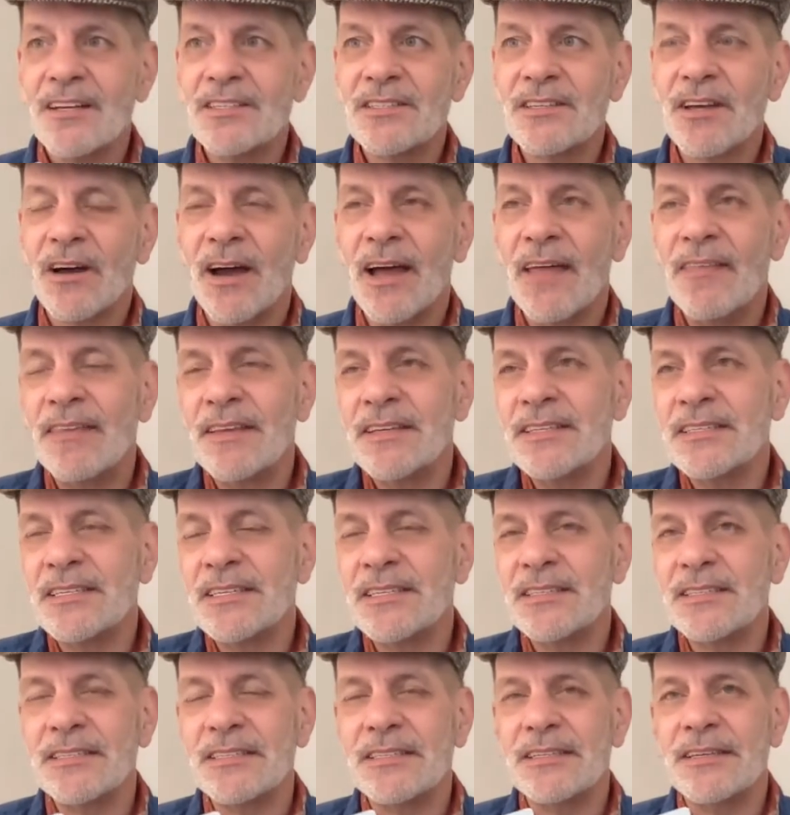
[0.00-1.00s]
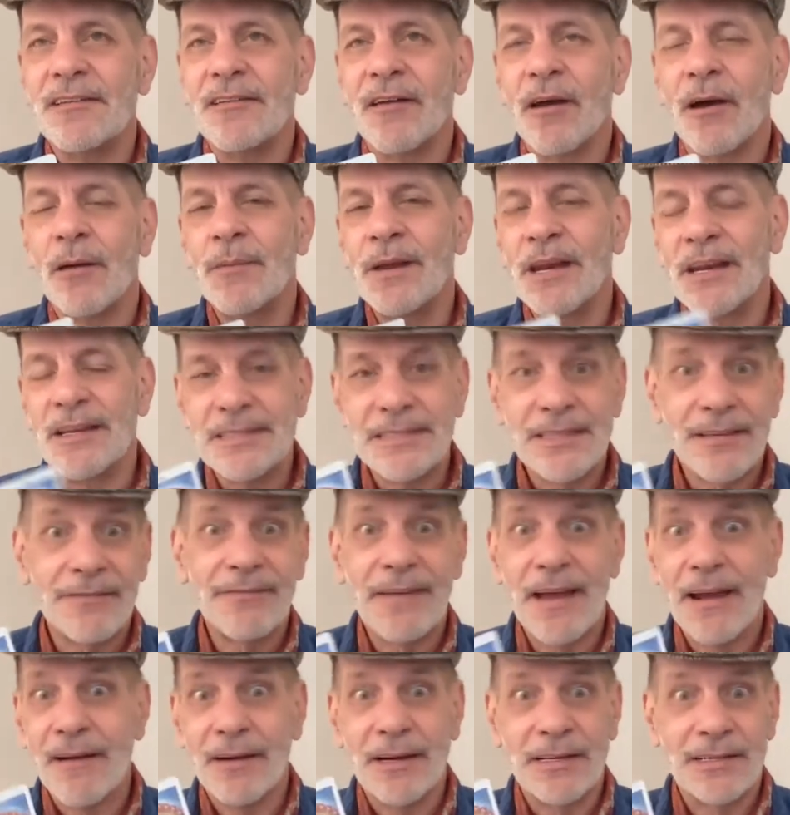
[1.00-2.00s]
So, and this is, you know, I mean, it's
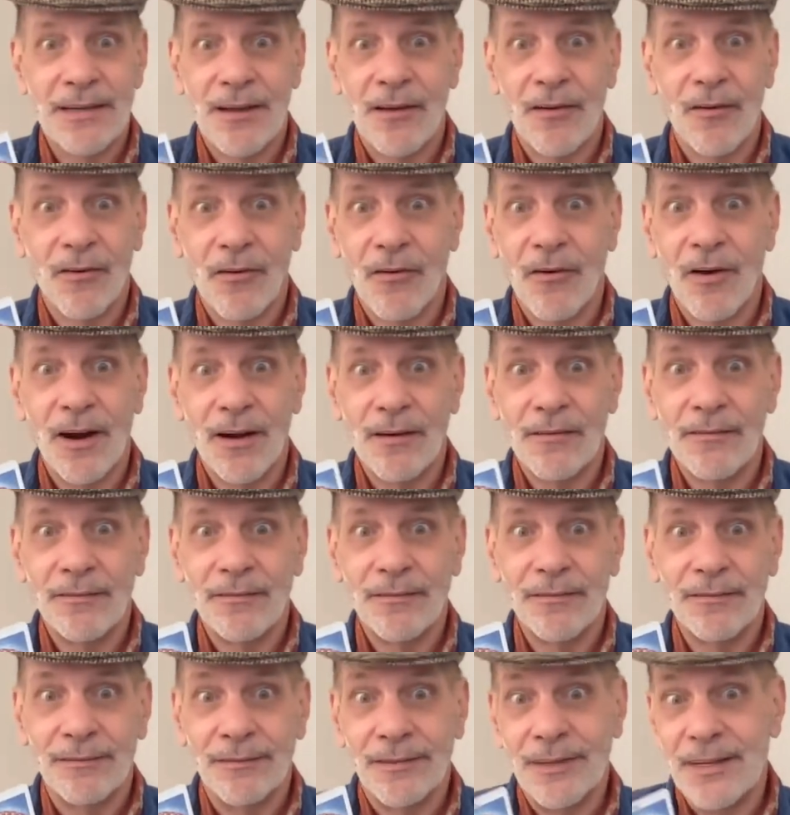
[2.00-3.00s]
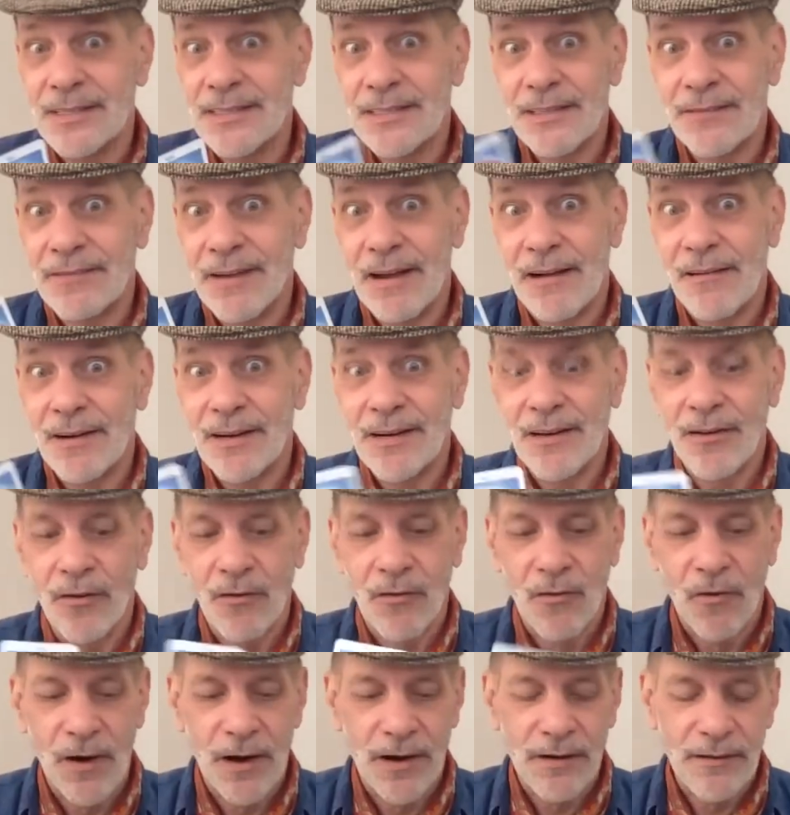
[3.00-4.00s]
the fairy tale card. It's the fairy
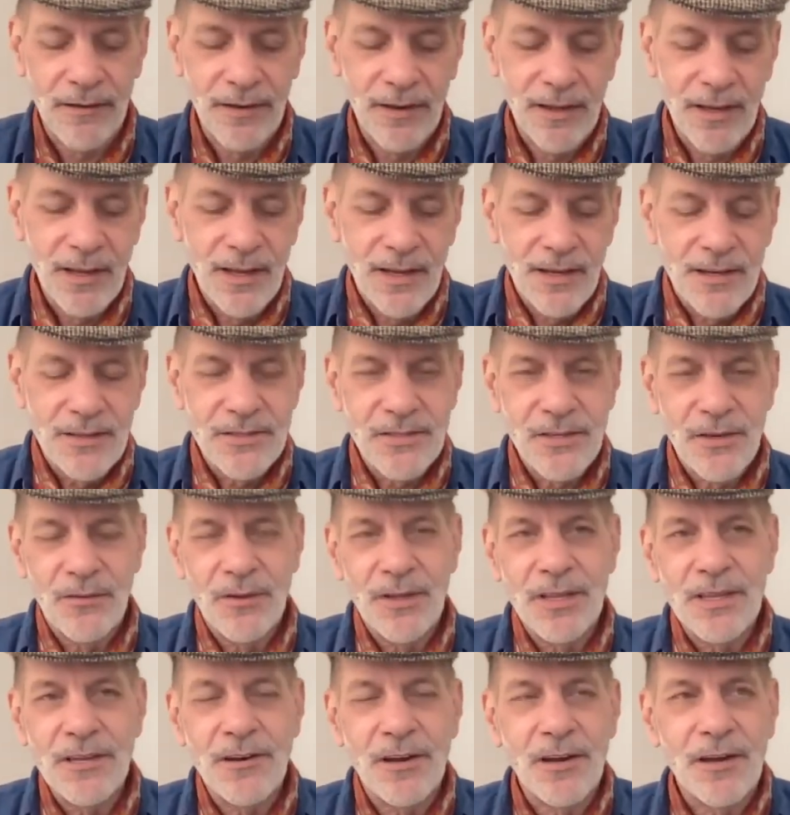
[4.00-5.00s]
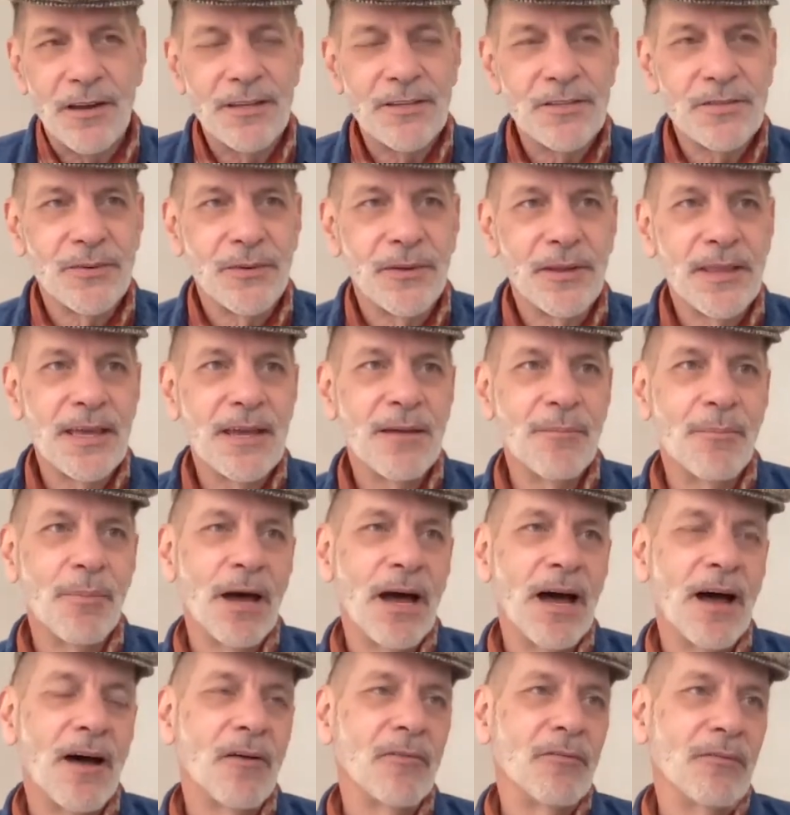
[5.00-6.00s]
tale card. So, you know, it's really
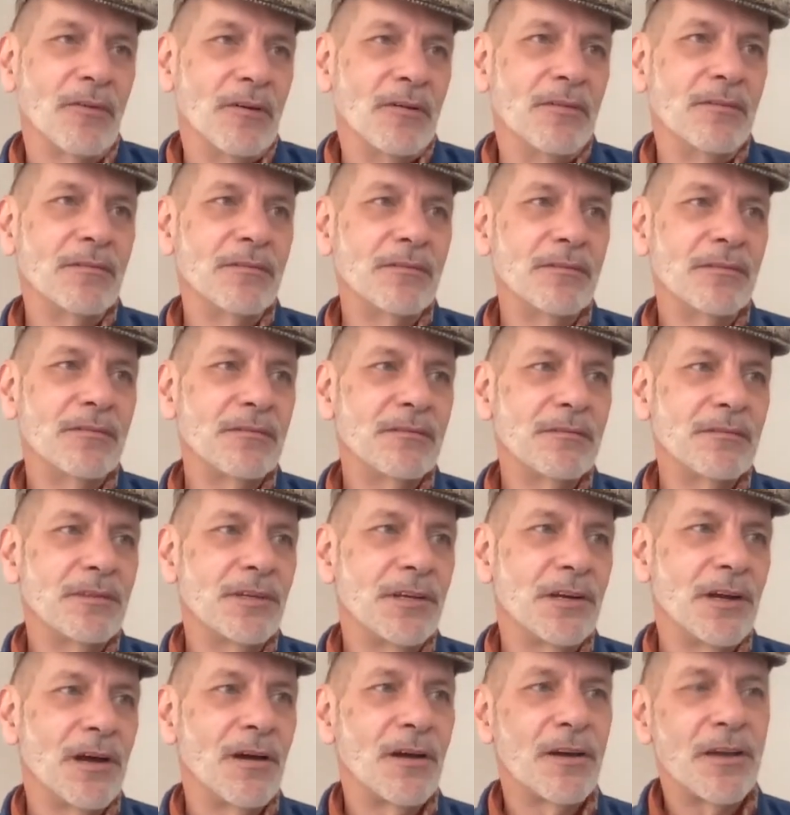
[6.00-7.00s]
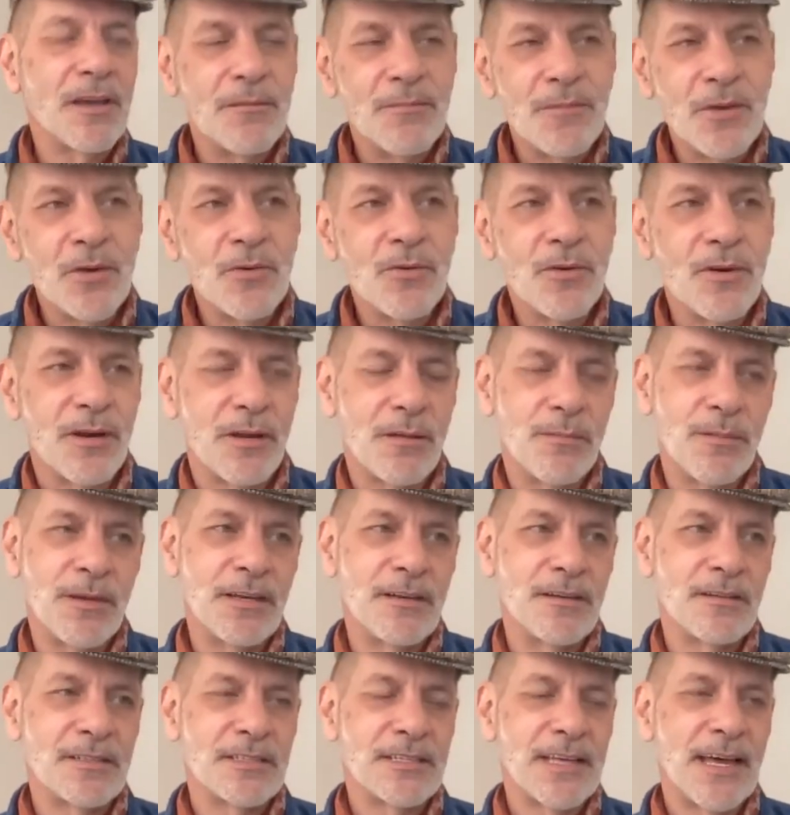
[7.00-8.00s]
about, you know, a community
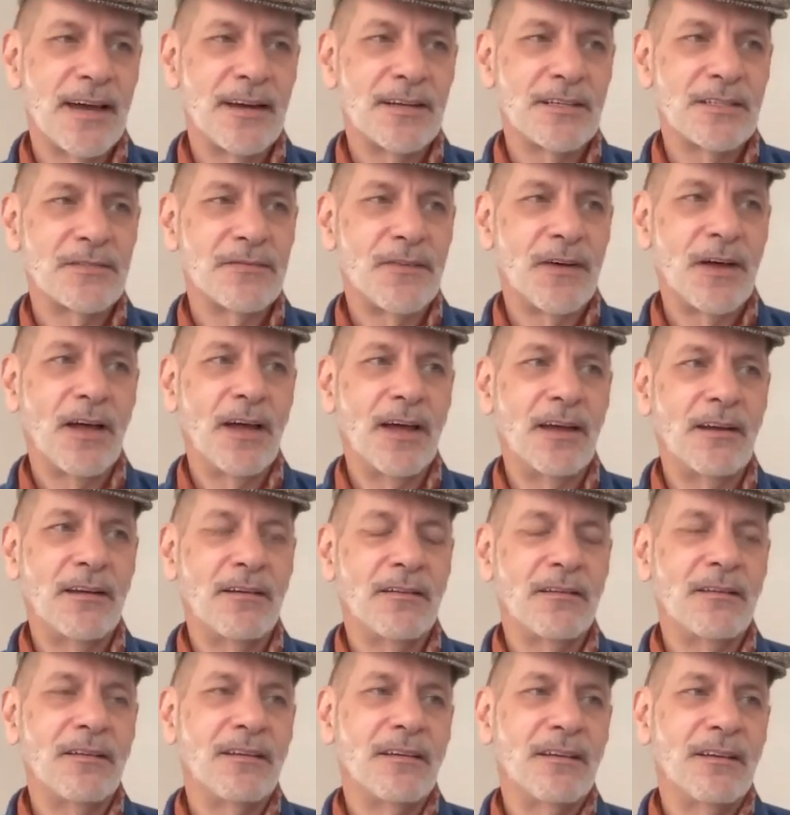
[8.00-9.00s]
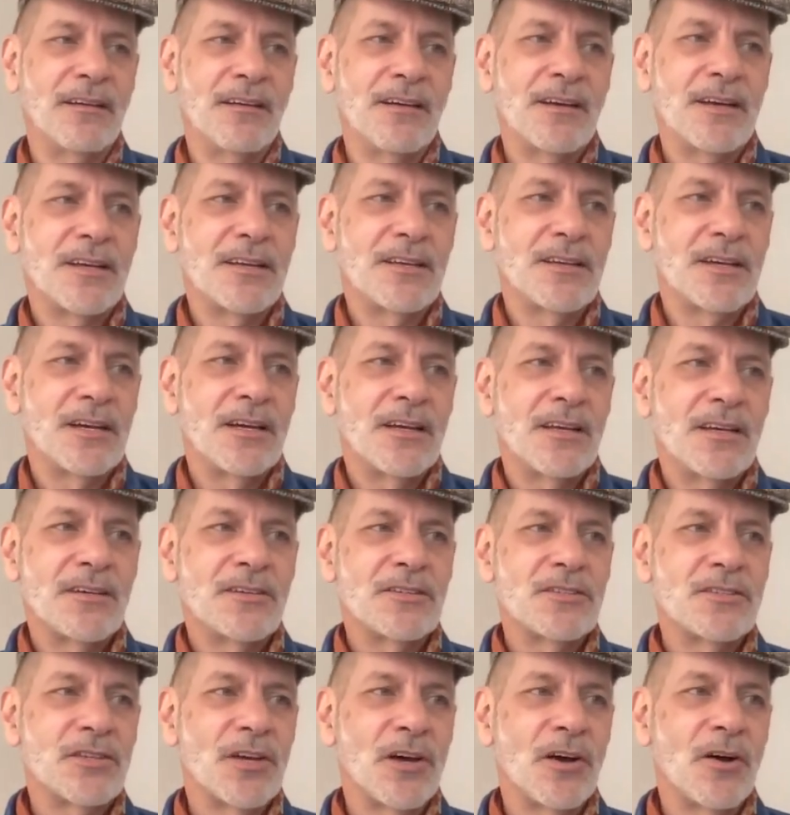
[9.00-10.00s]
being satisfied.
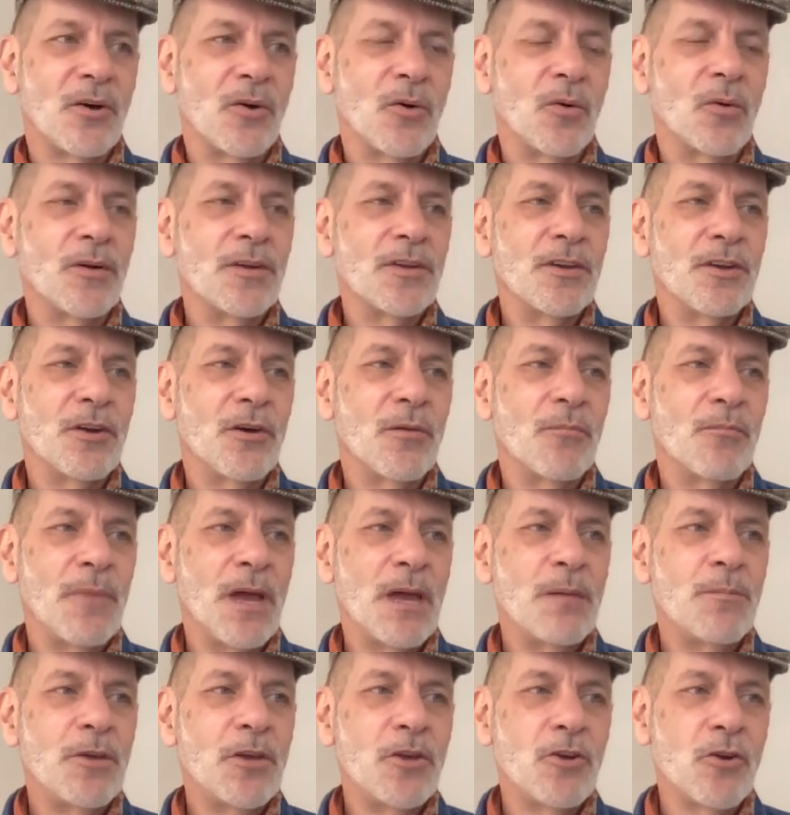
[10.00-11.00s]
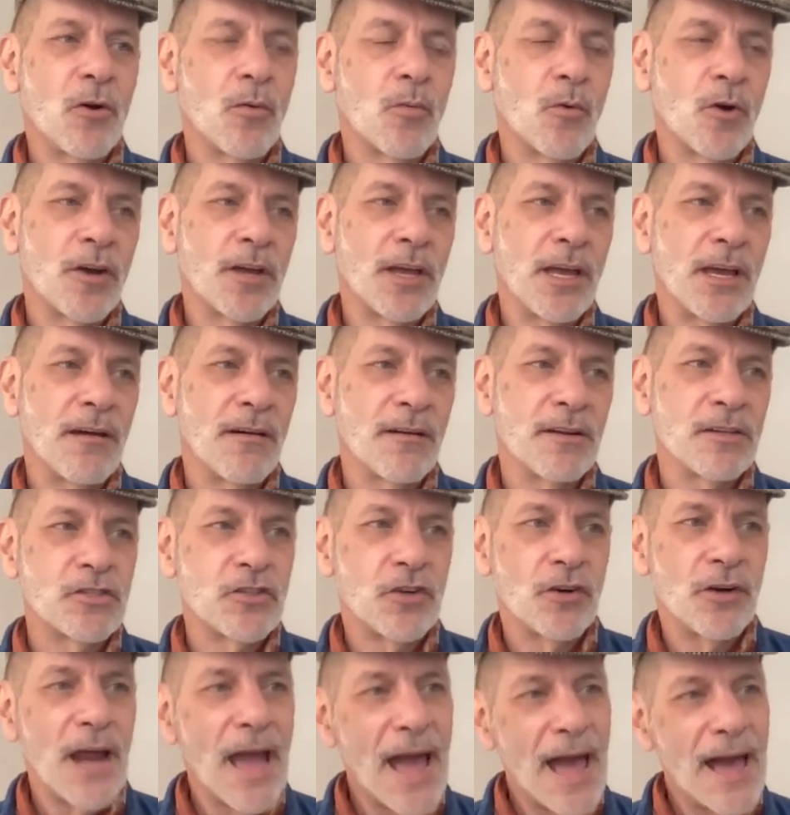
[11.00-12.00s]
So, you know, maybe you're working on a
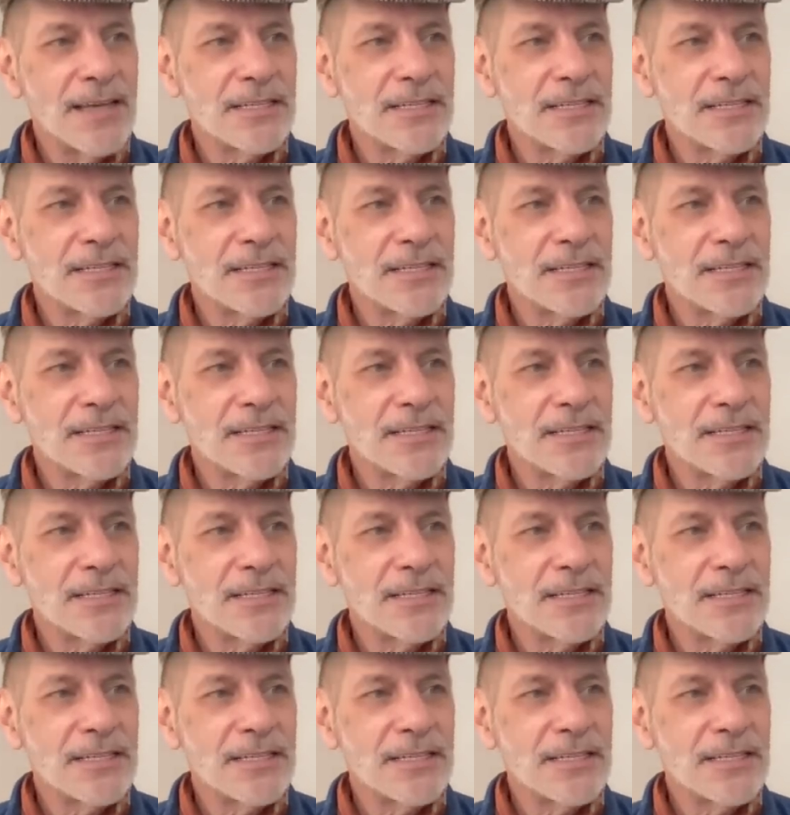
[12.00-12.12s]
certain